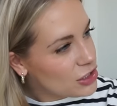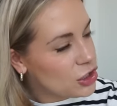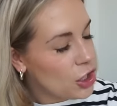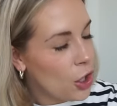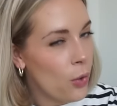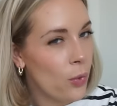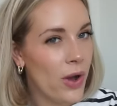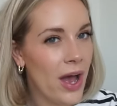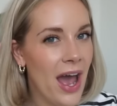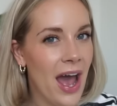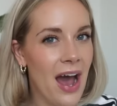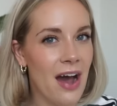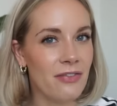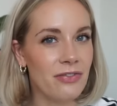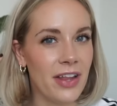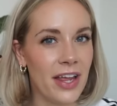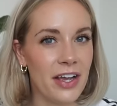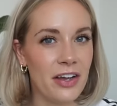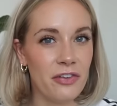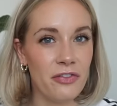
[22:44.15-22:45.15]
don't have
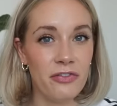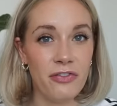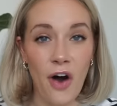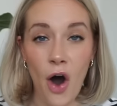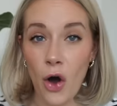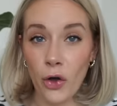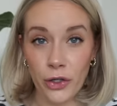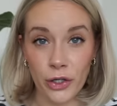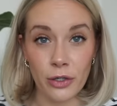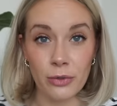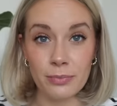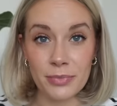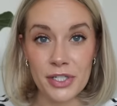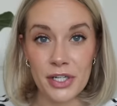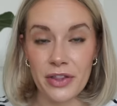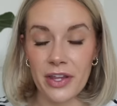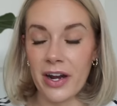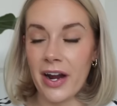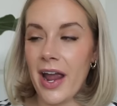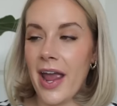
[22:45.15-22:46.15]
like volume to
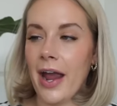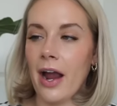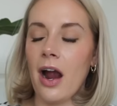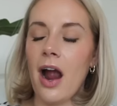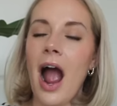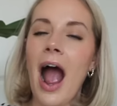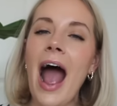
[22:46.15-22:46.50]
their hair.